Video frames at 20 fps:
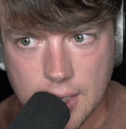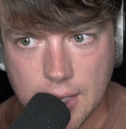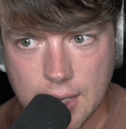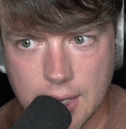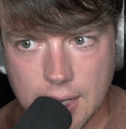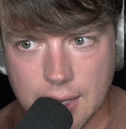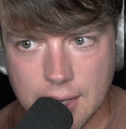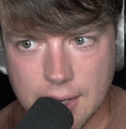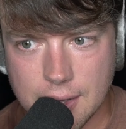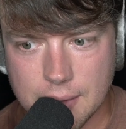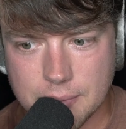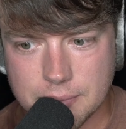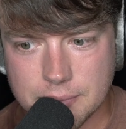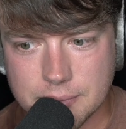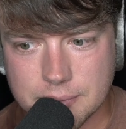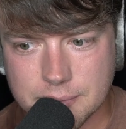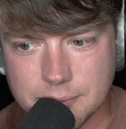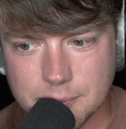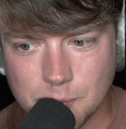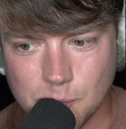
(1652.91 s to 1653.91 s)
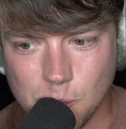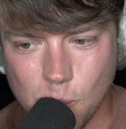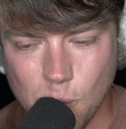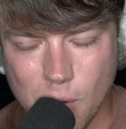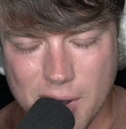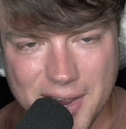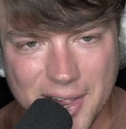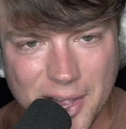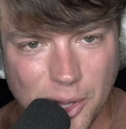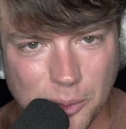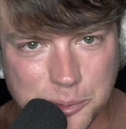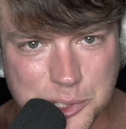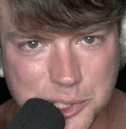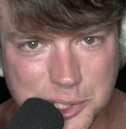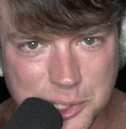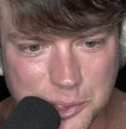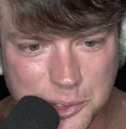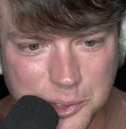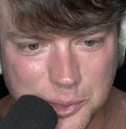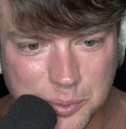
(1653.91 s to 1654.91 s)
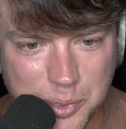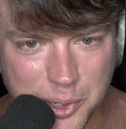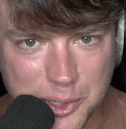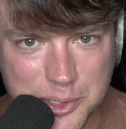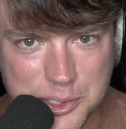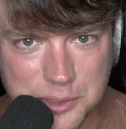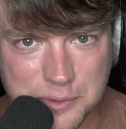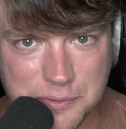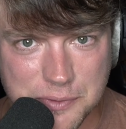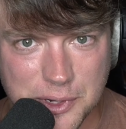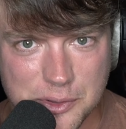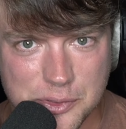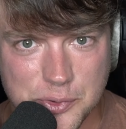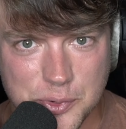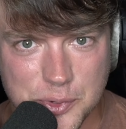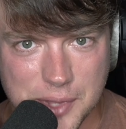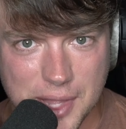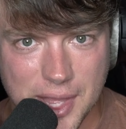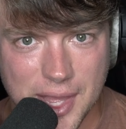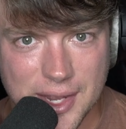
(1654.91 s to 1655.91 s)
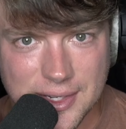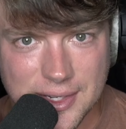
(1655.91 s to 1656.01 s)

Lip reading: What helped you persevere through that?